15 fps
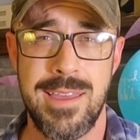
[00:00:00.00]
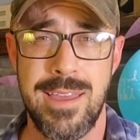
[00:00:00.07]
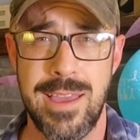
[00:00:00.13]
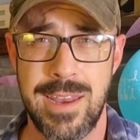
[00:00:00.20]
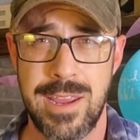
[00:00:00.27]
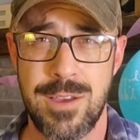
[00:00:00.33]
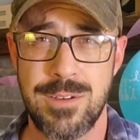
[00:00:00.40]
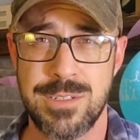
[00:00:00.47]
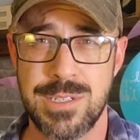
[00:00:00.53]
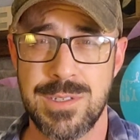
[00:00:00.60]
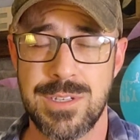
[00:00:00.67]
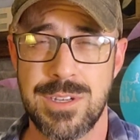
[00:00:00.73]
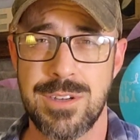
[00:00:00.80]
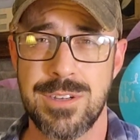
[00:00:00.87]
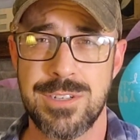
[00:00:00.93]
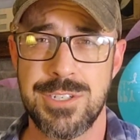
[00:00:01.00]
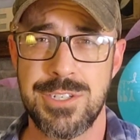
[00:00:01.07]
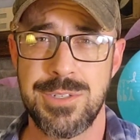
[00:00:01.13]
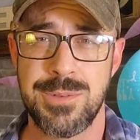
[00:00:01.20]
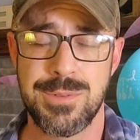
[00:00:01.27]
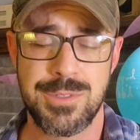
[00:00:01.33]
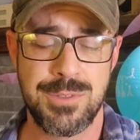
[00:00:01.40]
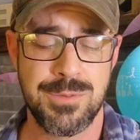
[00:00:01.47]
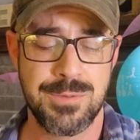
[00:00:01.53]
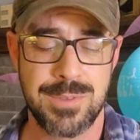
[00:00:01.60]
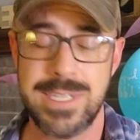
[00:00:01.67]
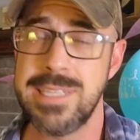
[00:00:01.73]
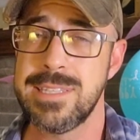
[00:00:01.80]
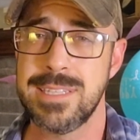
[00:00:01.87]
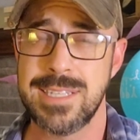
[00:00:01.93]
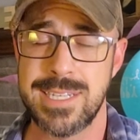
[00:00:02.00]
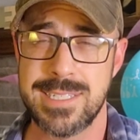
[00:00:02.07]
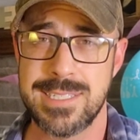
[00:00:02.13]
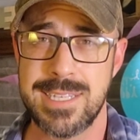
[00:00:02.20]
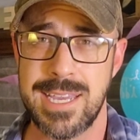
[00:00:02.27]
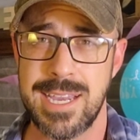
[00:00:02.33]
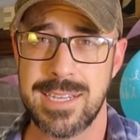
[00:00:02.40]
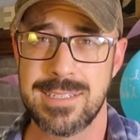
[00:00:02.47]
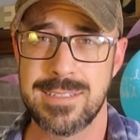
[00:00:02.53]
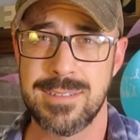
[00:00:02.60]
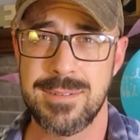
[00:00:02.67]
and I also encourage you to read the Lacey Act